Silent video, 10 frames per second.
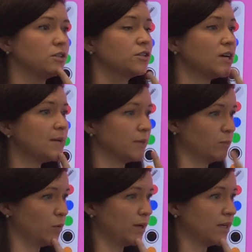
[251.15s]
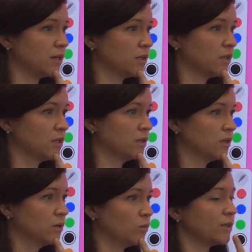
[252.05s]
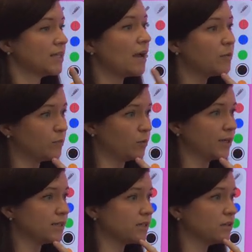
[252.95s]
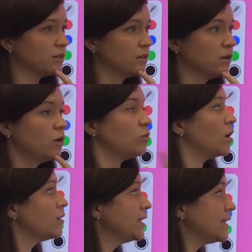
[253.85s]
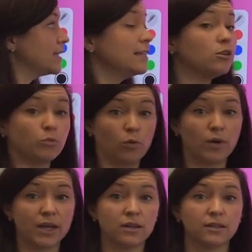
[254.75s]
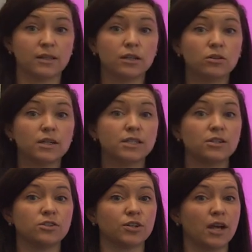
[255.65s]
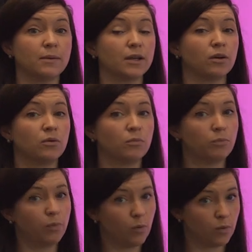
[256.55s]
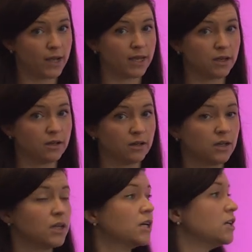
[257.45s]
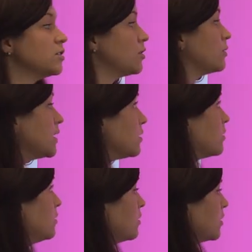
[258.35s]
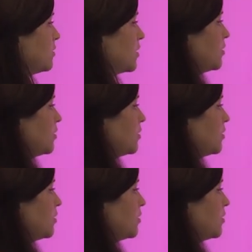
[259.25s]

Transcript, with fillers: are describing boy? What type of boy is it? Well, he's a little boy. Little is describing boy. So little goes